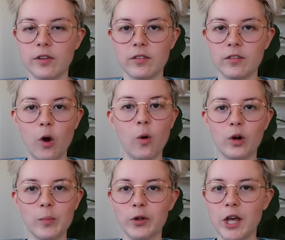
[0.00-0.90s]
This is
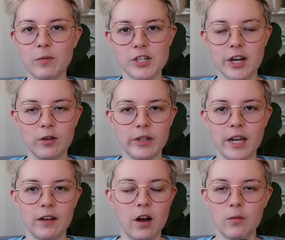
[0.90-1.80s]
horrible. I wish I'd
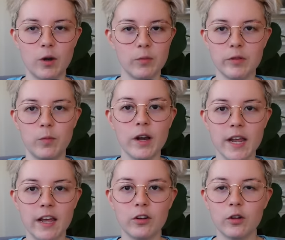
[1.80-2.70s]
only gotten one with one
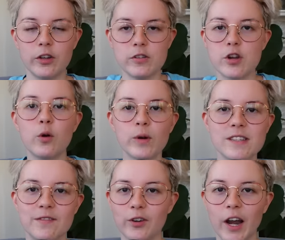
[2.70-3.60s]
handle. There's no
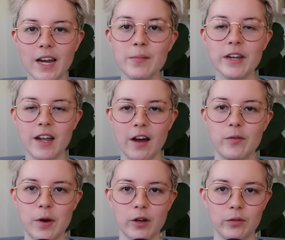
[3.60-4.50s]
reason for anybody to have a
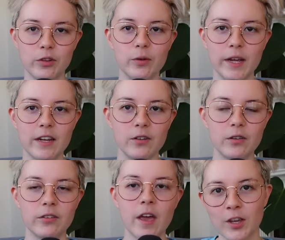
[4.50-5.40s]
mug with two handles.